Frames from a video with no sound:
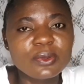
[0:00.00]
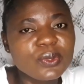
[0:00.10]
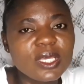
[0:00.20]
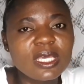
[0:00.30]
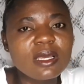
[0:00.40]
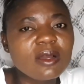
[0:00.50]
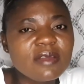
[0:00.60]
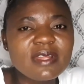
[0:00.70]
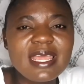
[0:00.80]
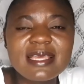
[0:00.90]
Okay, or
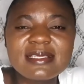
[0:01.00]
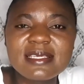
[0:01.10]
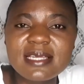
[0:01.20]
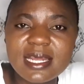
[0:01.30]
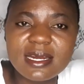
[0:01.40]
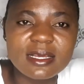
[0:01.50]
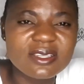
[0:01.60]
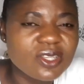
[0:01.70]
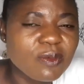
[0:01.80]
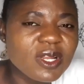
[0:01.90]
even 18 naira.
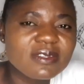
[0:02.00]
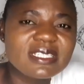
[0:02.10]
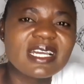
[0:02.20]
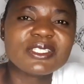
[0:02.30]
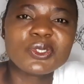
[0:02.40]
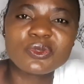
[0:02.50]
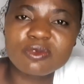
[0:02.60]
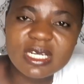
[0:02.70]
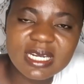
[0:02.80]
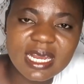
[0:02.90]
Some will even charge
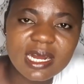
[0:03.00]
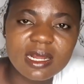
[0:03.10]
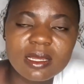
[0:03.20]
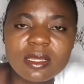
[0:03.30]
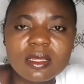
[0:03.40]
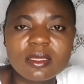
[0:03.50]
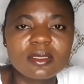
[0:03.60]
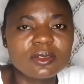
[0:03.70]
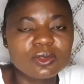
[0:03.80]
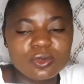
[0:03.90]
100 naira
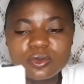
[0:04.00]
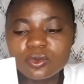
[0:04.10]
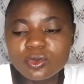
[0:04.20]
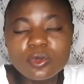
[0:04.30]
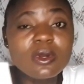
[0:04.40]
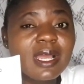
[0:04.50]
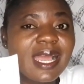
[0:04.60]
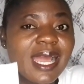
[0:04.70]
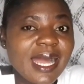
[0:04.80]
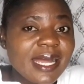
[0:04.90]
to do
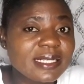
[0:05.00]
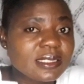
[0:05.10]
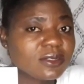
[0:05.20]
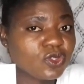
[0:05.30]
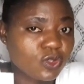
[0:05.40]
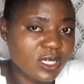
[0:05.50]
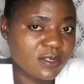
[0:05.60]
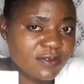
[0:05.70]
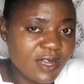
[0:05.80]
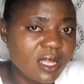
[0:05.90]
card
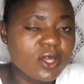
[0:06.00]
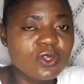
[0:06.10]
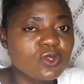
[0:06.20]
transfer.